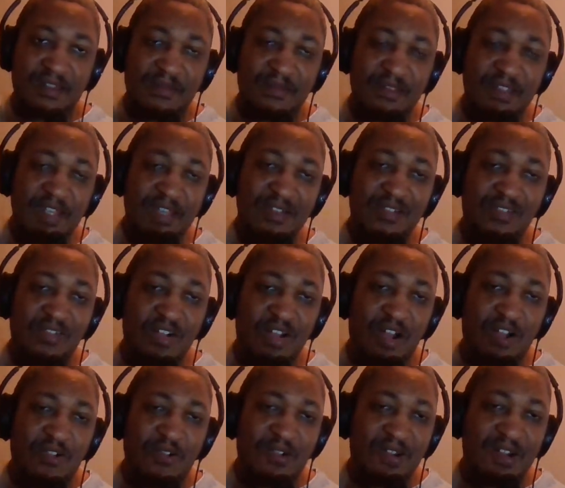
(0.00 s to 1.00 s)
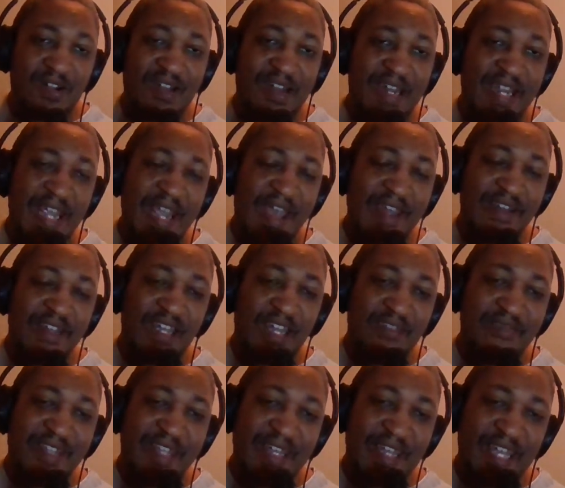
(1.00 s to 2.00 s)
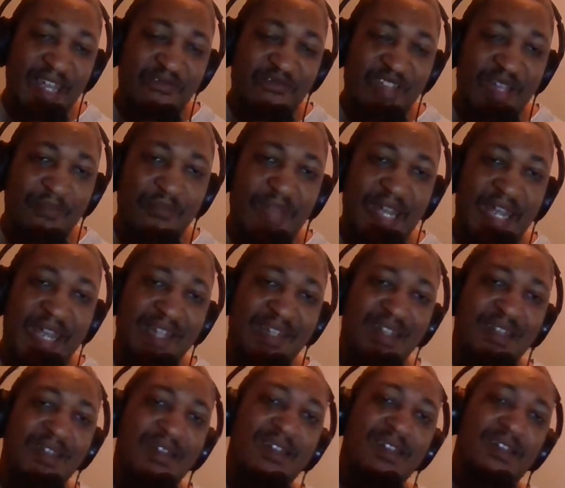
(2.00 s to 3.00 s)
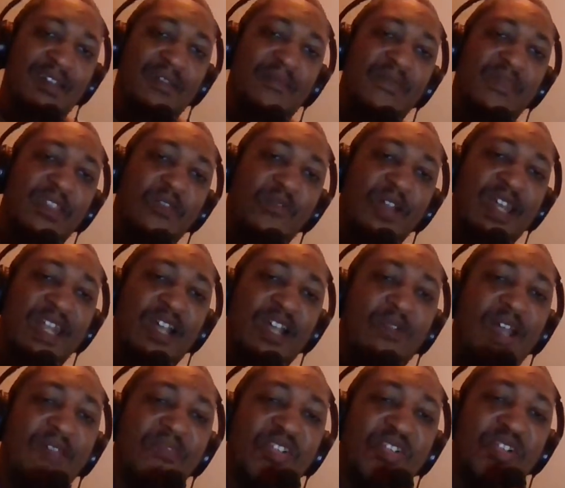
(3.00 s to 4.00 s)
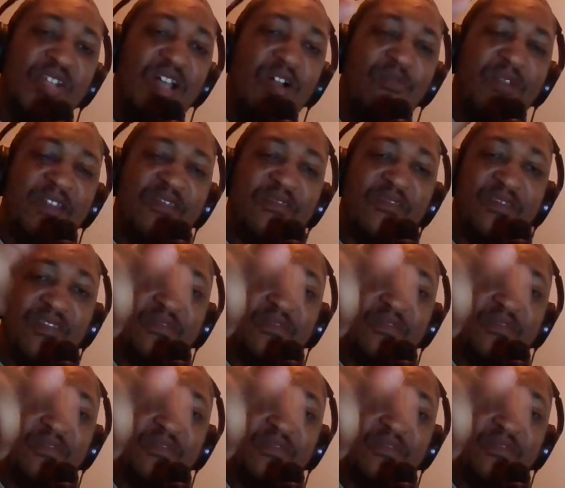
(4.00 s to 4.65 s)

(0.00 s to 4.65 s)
The lower end of the FM band, the radio waves are going